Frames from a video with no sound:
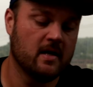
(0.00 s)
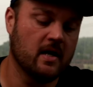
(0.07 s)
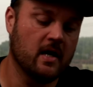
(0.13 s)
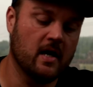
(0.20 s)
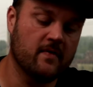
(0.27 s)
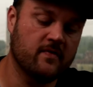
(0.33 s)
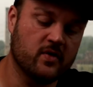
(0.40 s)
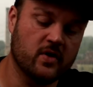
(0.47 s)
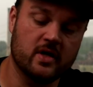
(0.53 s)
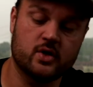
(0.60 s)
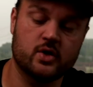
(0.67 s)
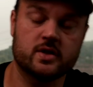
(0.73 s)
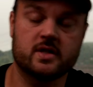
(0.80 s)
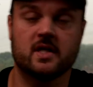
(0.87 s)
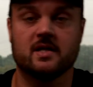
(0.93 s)
Uh, if you're
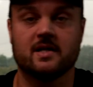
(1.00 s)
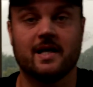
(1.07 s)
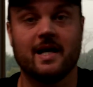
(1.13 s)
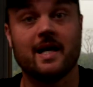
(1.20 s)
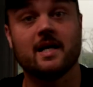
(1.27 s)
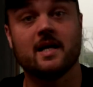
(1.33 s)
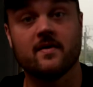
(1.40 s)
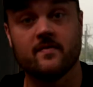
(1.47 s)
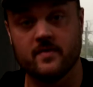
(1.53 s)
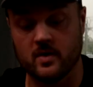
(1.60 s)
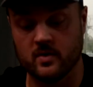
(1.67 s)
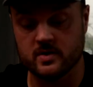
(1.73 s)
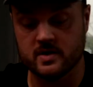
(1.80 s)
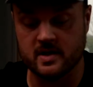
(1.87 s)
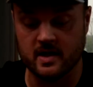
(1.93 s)
interested in any of
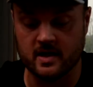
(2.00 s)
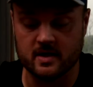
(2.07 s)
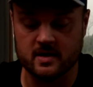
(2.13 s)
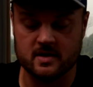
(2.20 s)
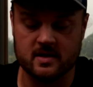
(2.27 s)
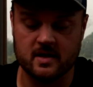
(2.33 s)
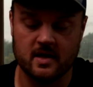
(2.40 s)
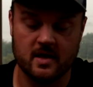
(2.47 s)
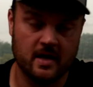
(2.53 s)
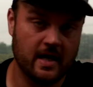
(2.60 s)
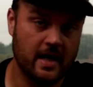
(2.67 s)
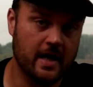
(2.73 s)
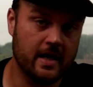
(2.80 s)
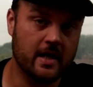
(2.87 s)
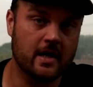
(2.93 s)
those things,
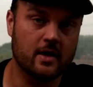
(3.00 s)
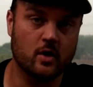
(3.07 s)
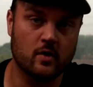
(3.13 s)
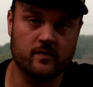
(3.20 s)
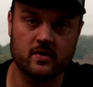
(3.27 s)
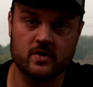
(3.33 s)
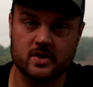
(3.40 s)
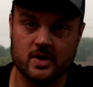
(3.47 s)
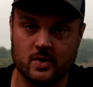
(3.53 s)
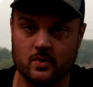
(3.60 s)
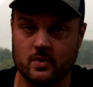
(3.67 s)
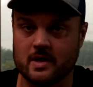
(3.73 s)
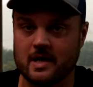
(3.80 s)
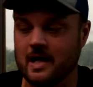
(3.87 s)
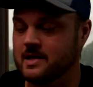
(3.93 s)
head on over
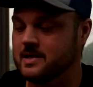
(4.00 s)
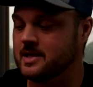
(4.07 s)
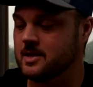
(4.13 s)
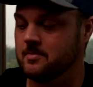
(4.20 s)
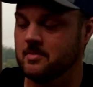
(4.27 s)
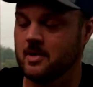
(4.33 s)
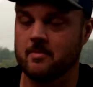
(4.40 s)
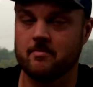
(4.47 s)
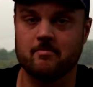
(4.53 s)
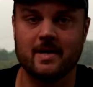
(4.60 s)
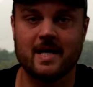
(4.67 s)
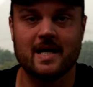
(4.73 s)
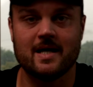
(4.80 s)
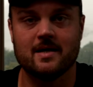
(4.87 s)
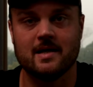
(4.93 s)
to
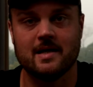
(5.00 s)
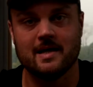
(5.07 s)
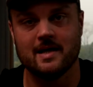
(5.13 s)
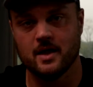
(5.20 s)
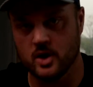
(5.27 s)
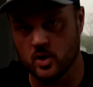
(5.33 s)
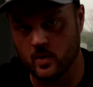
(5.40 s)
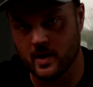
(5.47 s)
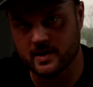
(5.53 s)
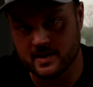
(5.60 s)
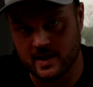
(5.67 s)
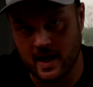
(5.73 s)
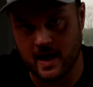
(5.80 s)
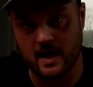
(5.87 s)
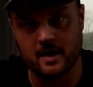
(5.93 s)

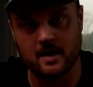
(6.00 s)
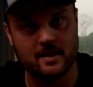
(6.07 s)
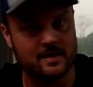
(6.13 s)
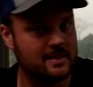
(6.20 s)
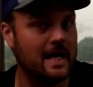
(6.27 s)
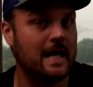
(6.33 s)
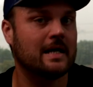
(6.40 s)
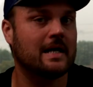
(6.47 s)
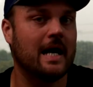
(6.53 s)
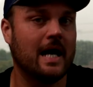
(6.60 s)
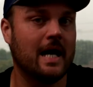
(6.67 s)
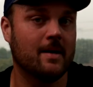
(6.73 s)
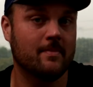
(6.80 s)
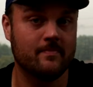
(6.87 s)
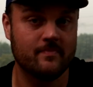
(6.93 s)

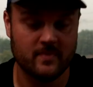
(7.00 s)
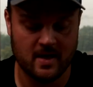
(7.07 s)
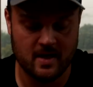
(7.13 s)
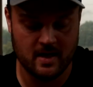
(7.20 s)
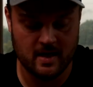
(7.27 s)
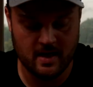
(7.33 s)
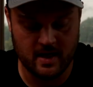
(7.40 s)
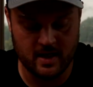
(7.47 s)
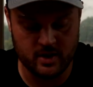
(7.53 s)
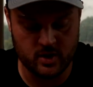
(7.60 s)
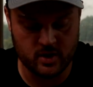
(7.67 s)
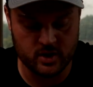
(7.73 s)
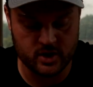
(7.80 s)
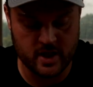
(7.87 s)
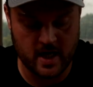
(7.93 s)
custommadeinusa.com and you
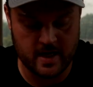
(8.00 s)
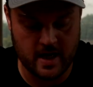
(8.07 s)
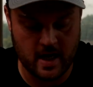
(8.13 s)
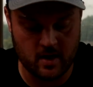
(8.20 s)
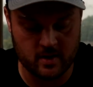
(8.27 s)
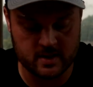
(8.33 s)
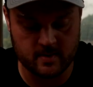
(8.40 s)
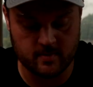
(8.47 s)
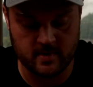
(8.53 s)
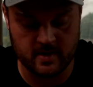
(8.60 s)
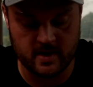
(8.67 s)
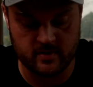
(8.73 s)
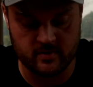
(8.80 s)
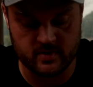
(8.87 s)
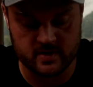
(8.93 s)
can check out some of the other